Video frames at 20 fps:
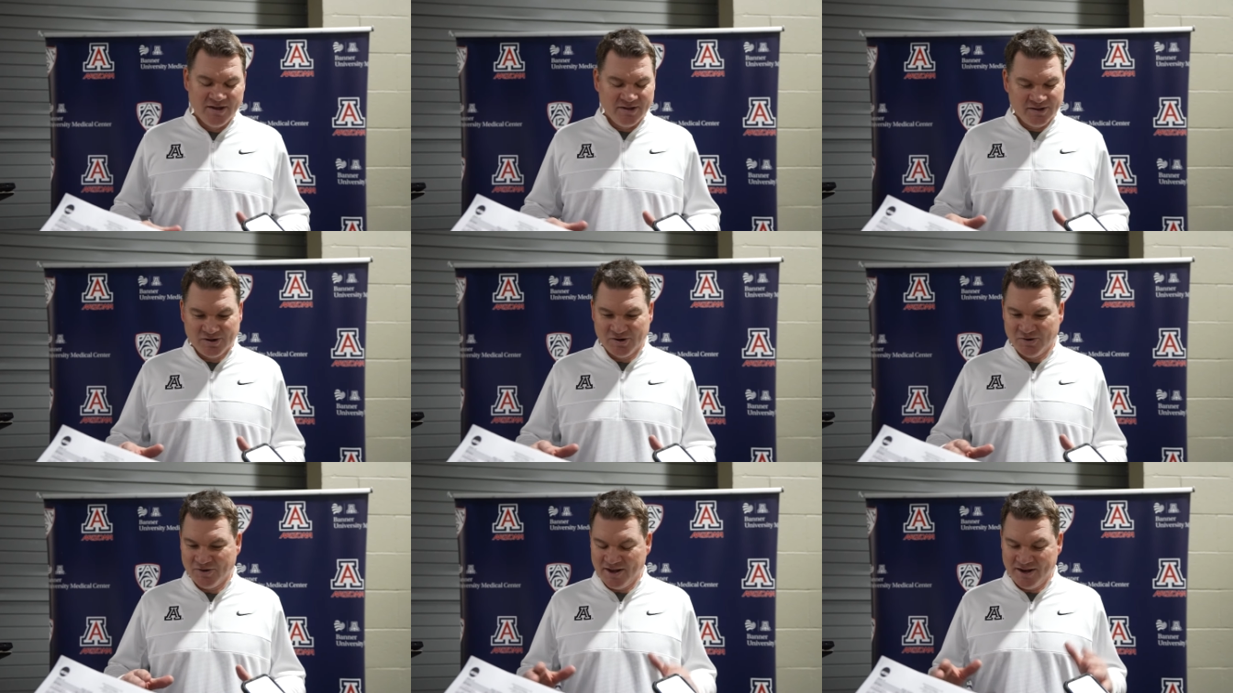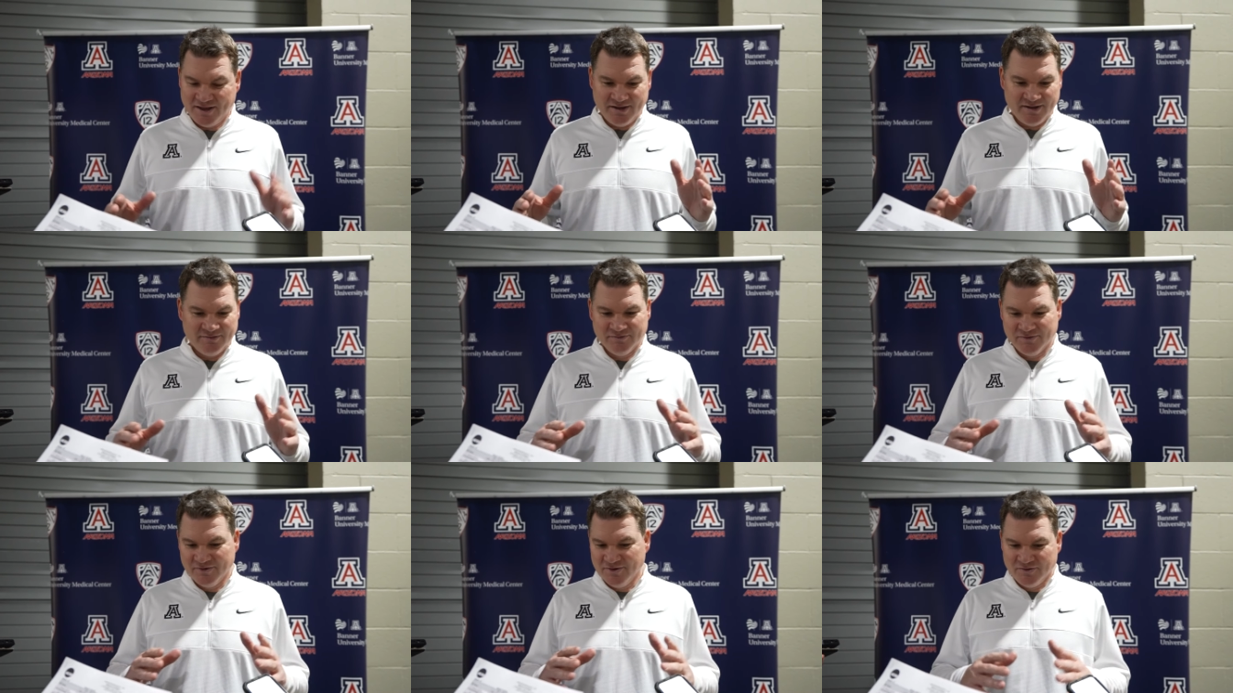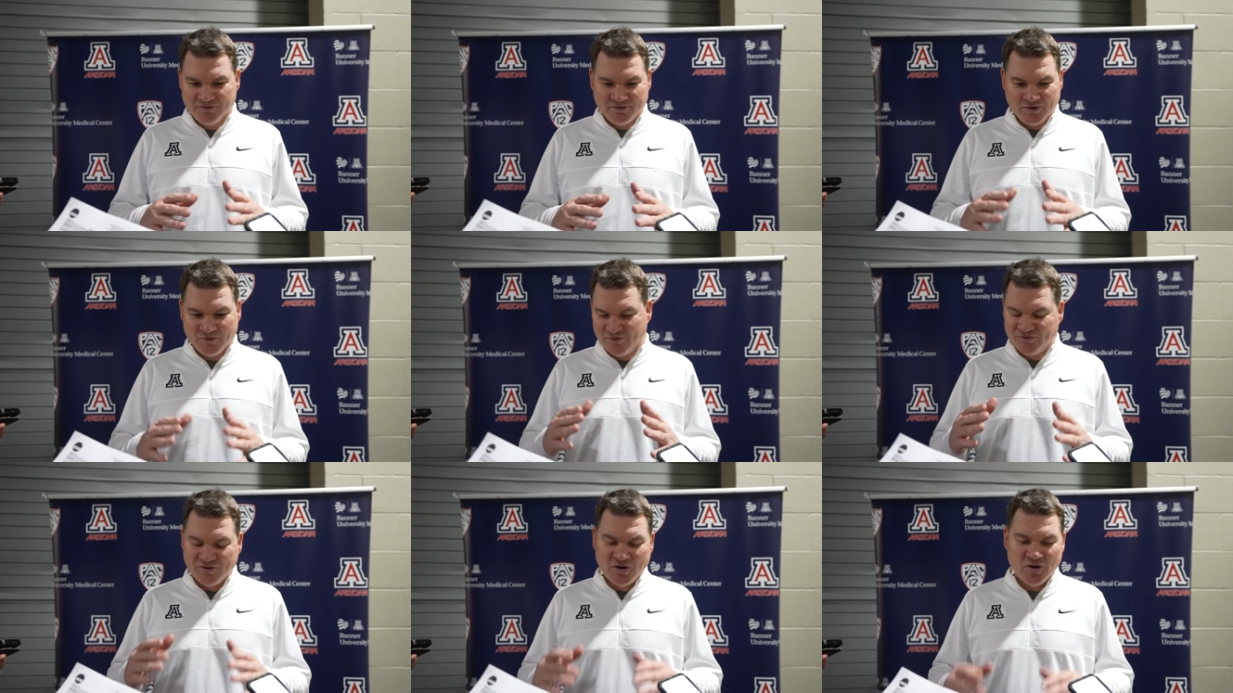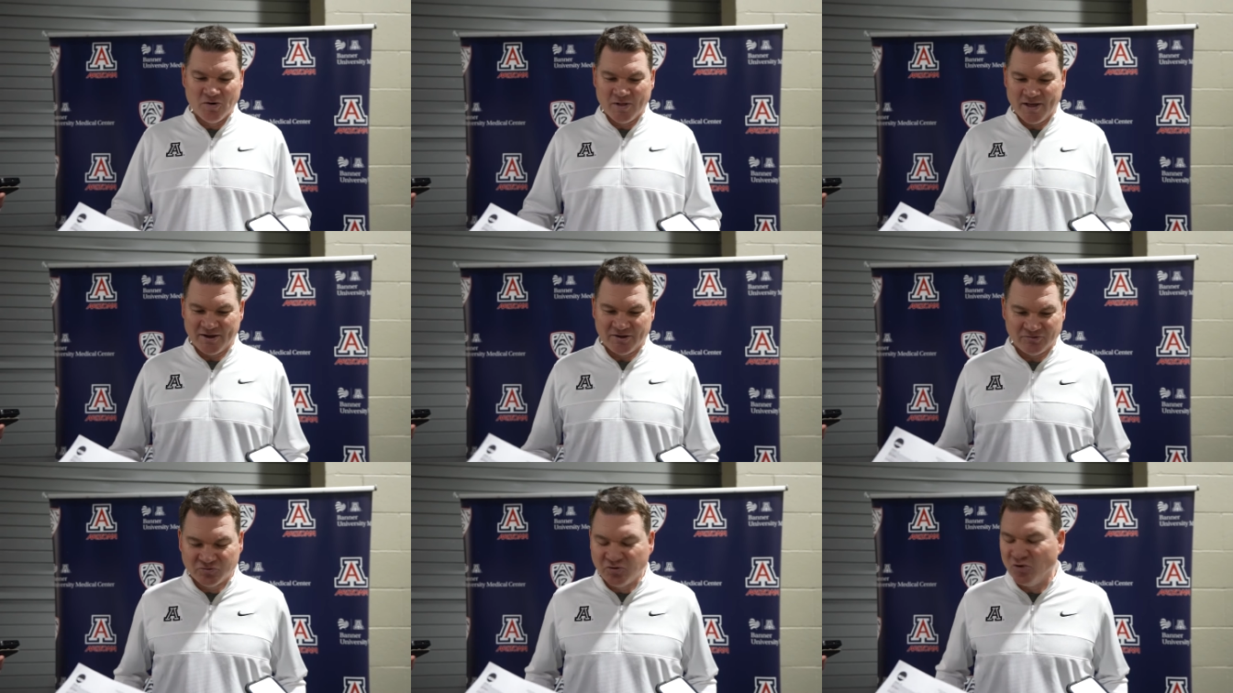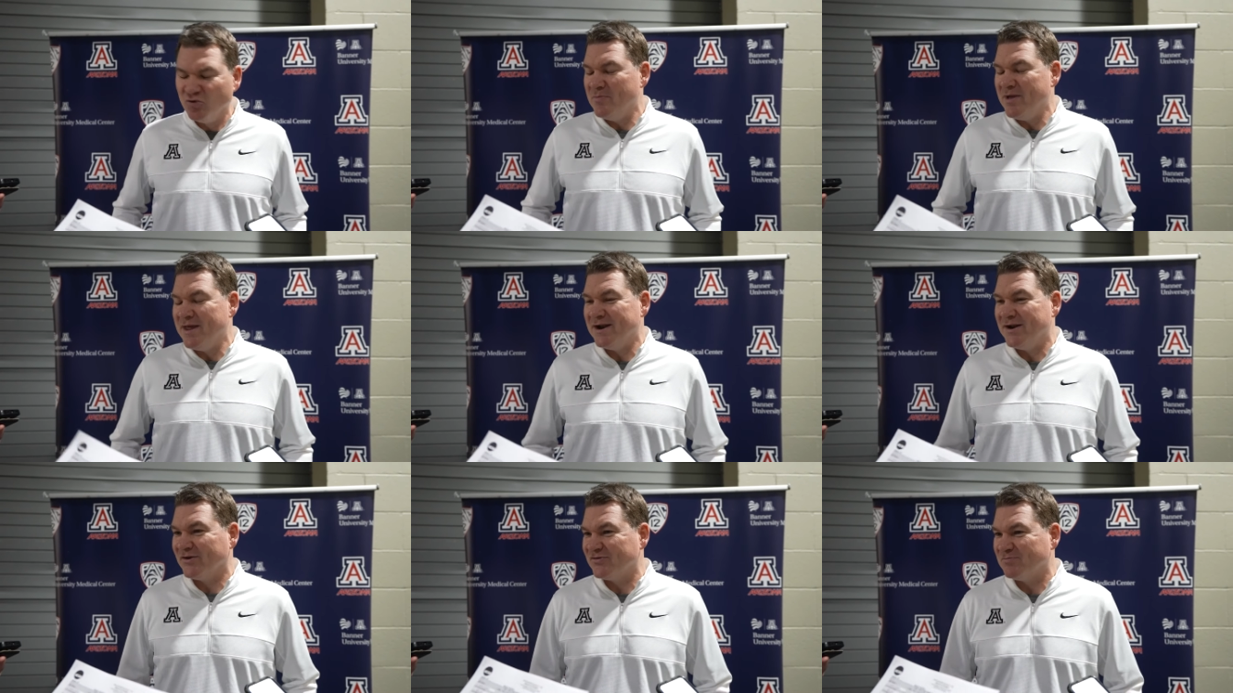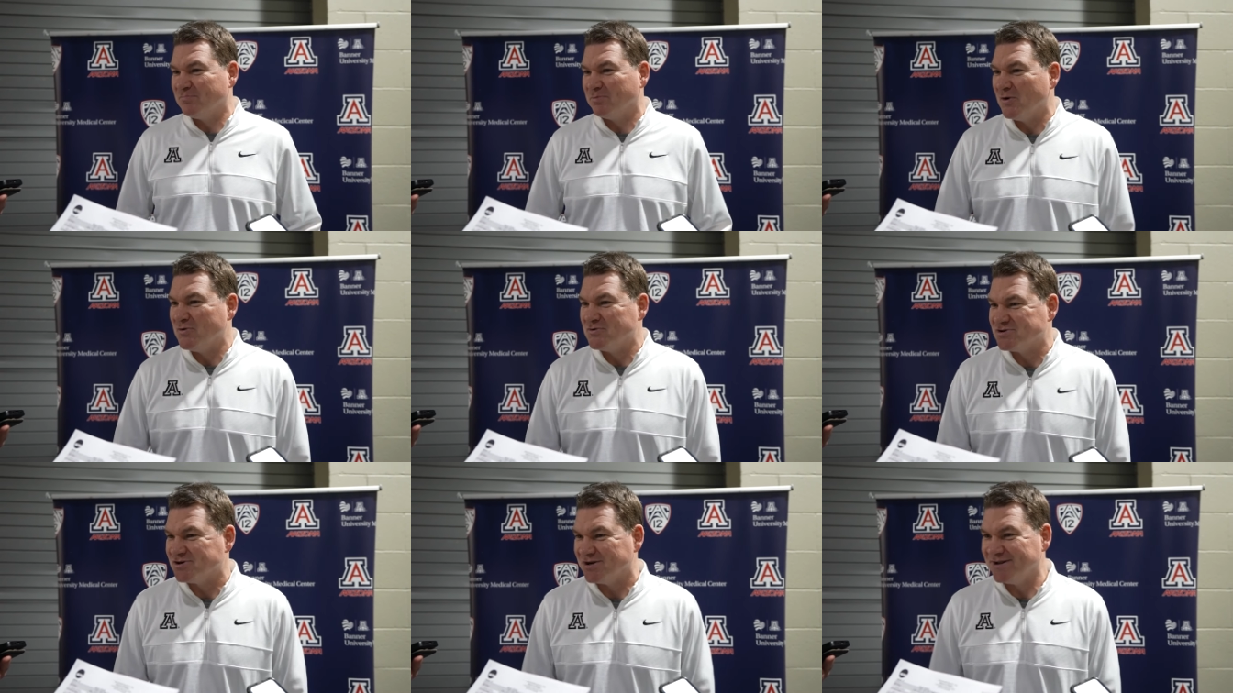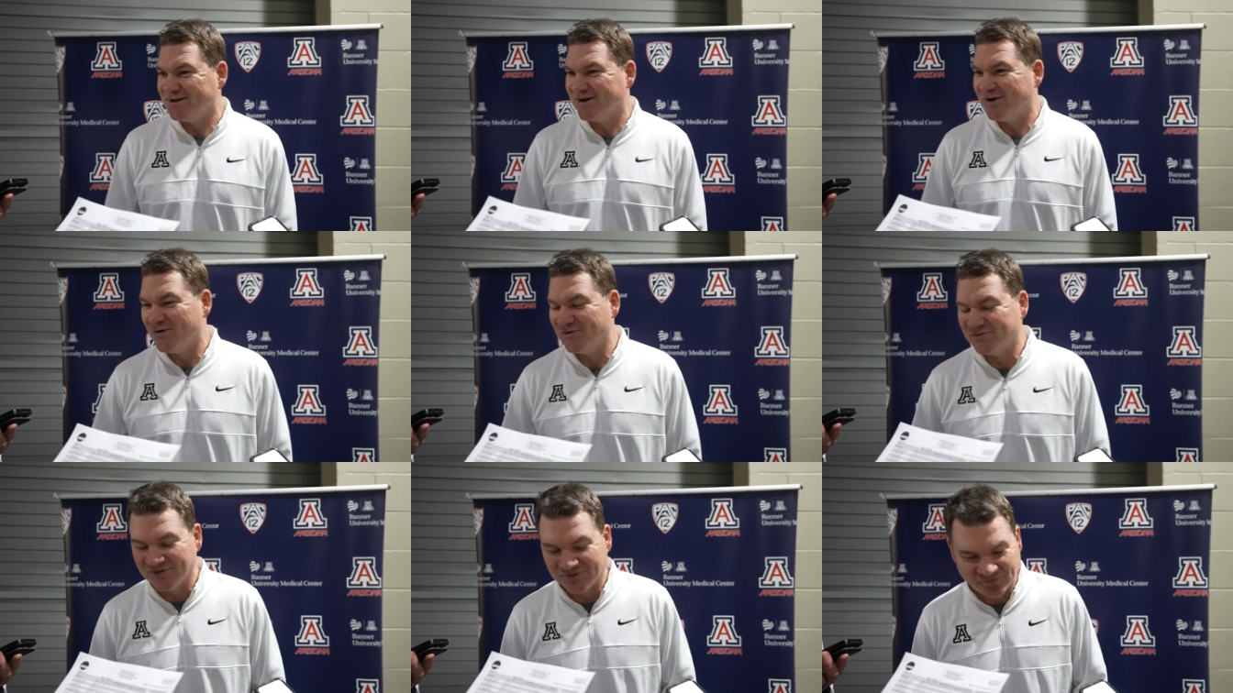you know any there was no like two minute explosion. You know, mm-hmm.